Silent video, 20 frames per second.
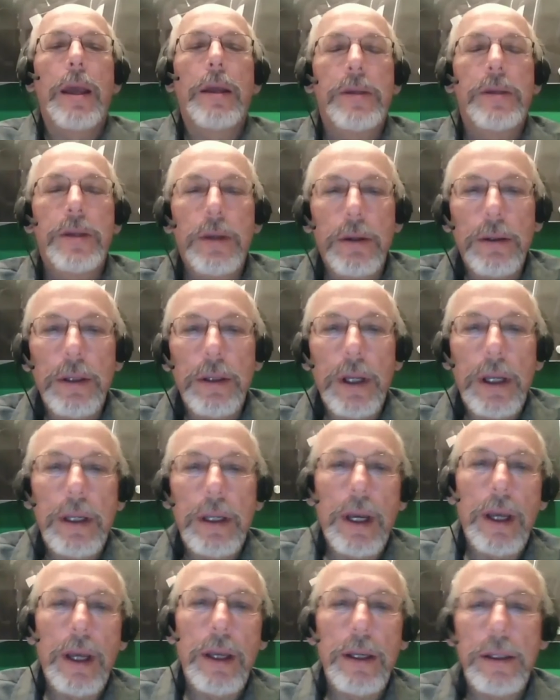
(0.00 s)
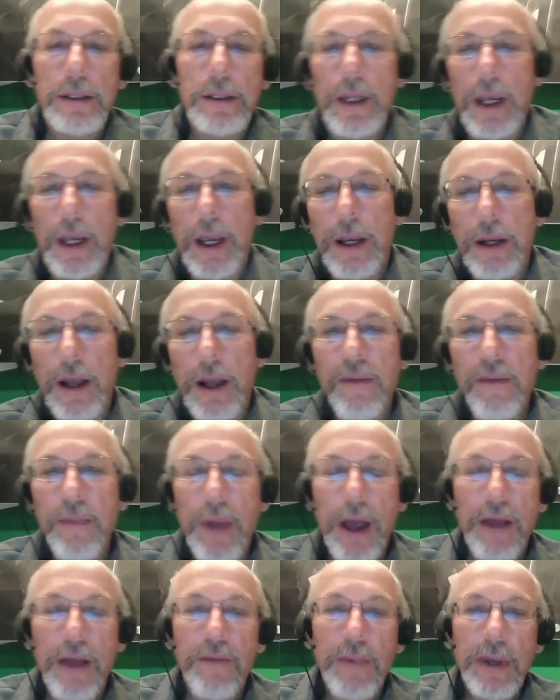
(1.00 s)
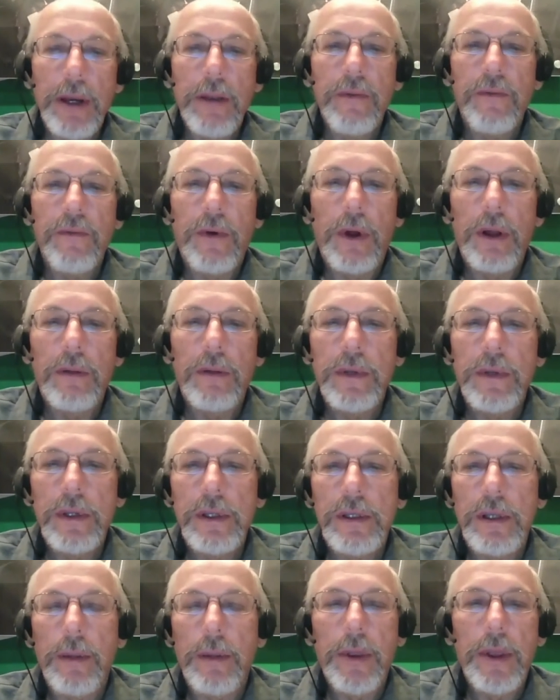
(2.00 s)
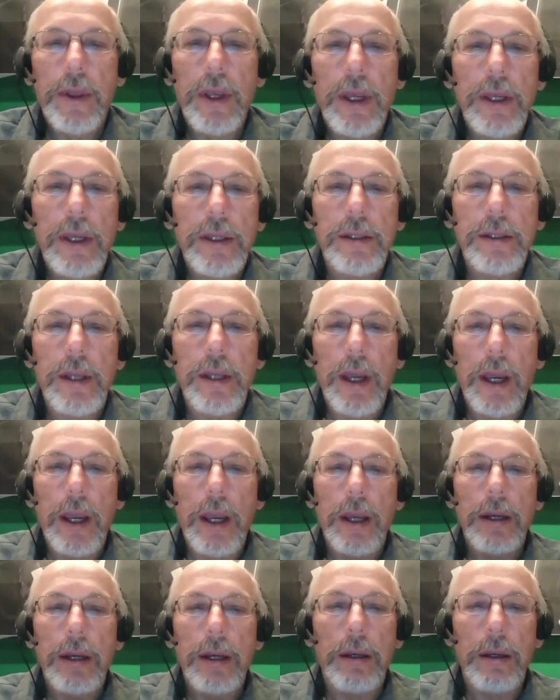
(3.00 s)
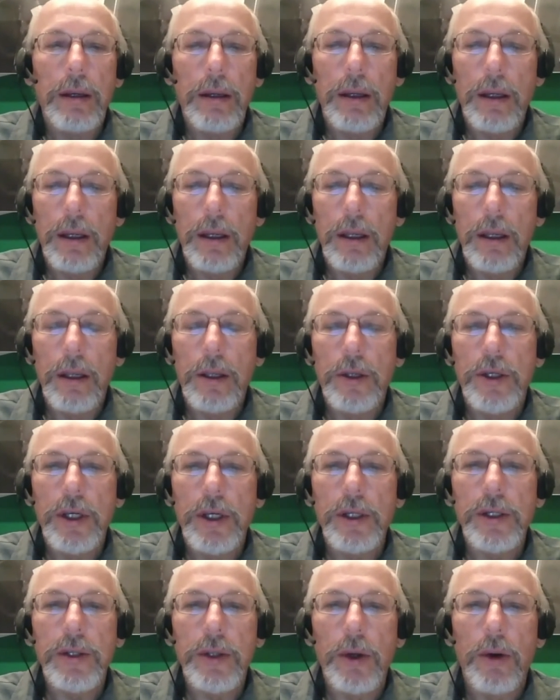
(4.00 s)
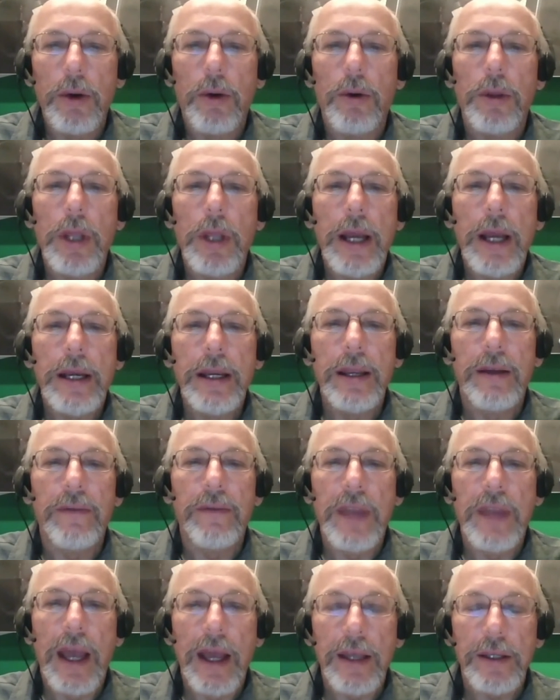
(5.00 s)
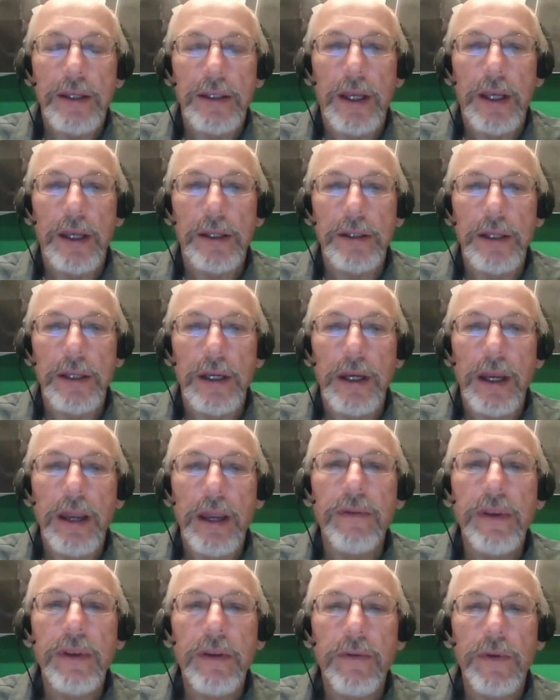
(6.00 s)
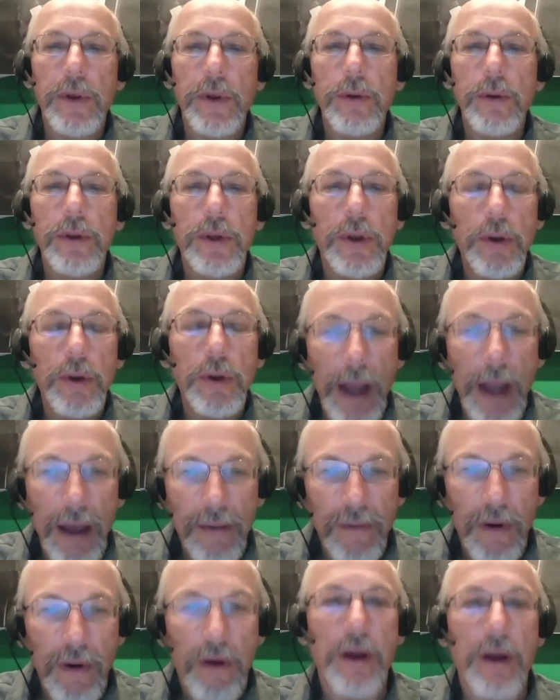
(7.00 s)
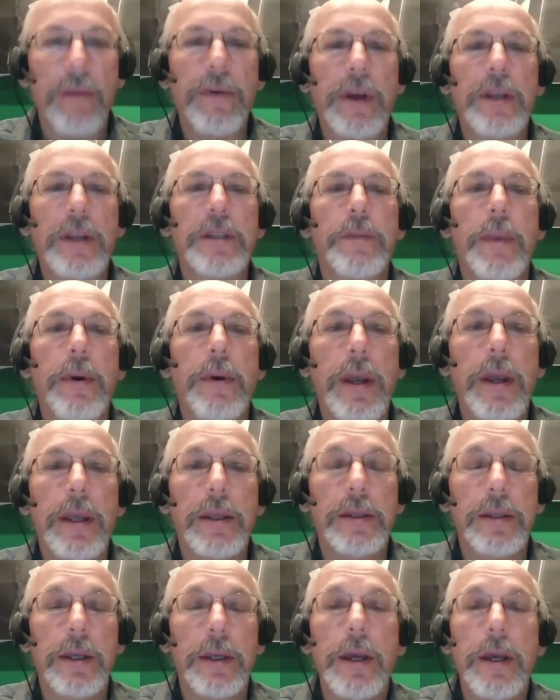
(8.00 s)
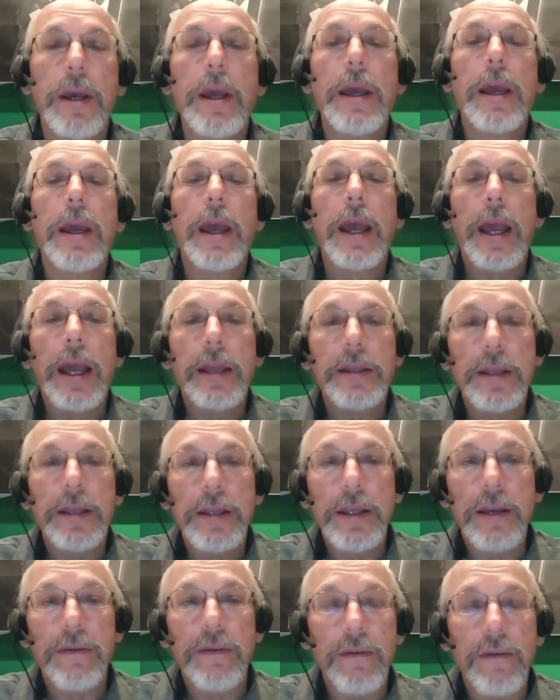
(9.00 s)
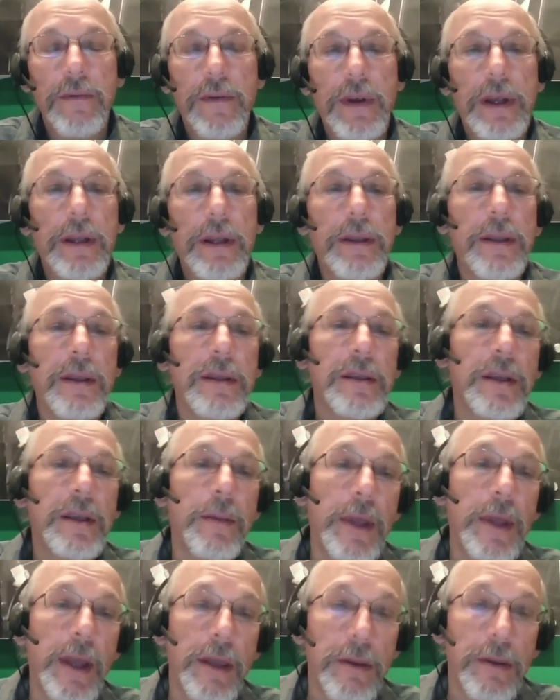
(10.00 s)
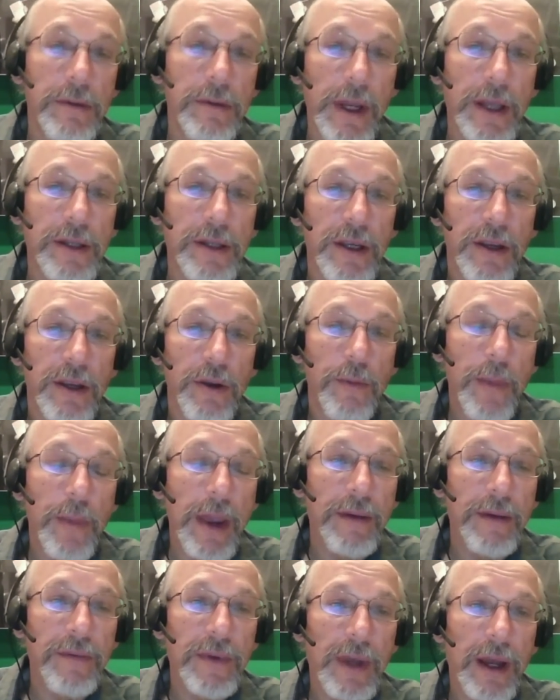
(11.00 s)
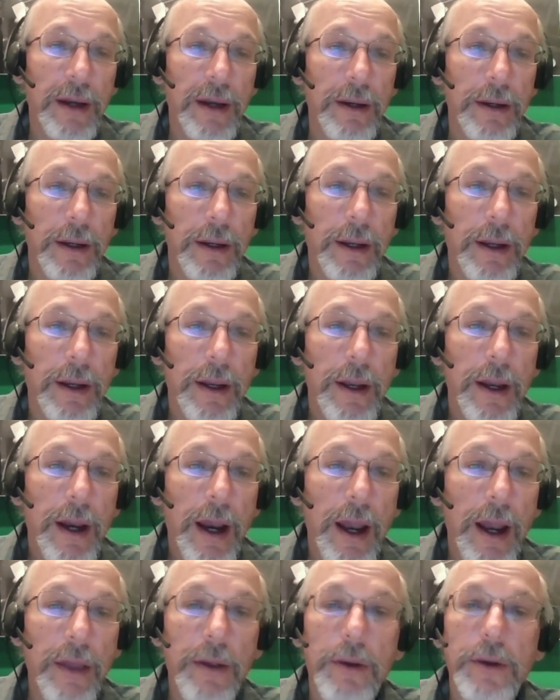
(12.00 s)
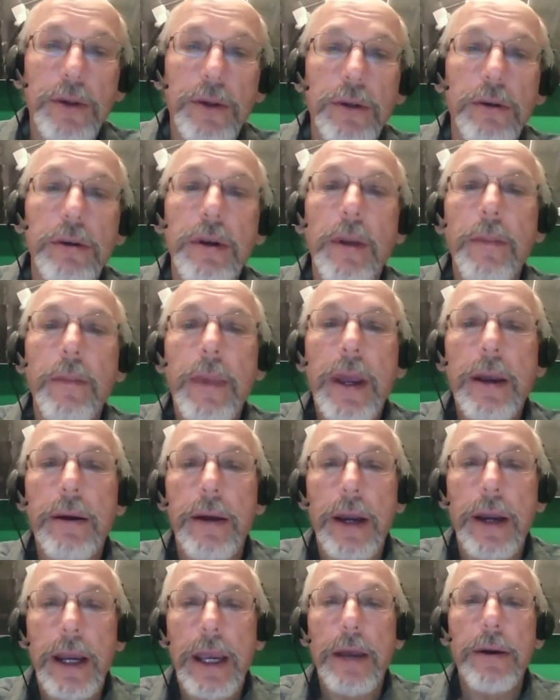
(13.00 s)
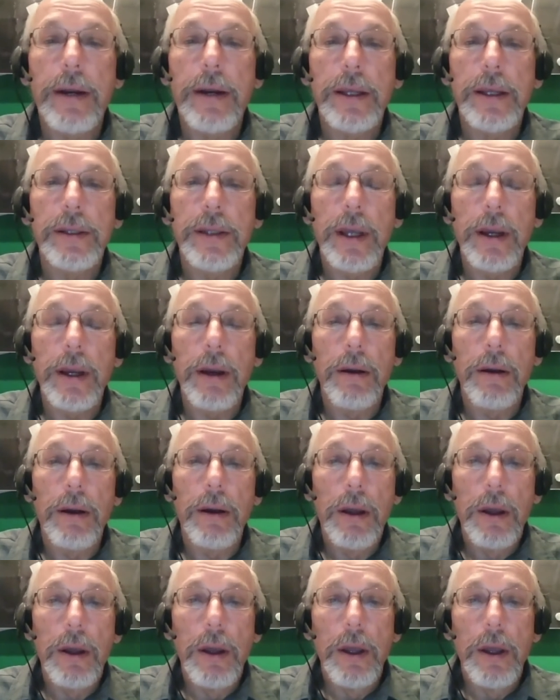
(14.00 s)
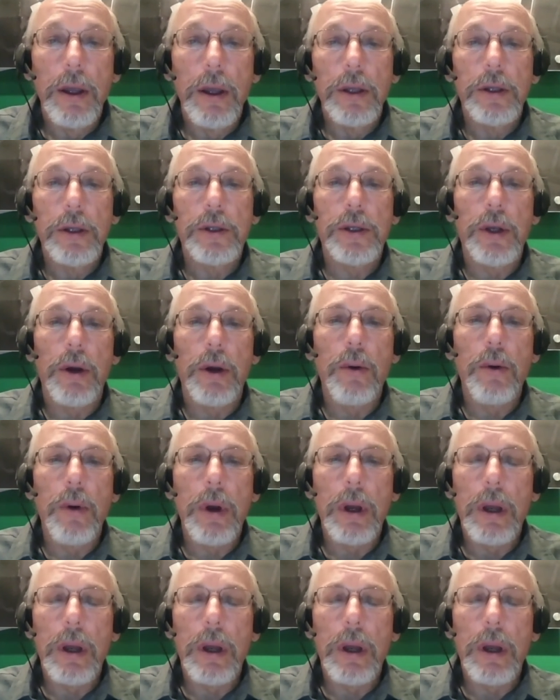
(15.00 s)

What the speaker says: certainly does, and I've been involved in some of these, and just the whole idea of DAS testing, even if you do have RF experience, it's a different field than some of the other testing you may have done, and there are certain ambiguities there. So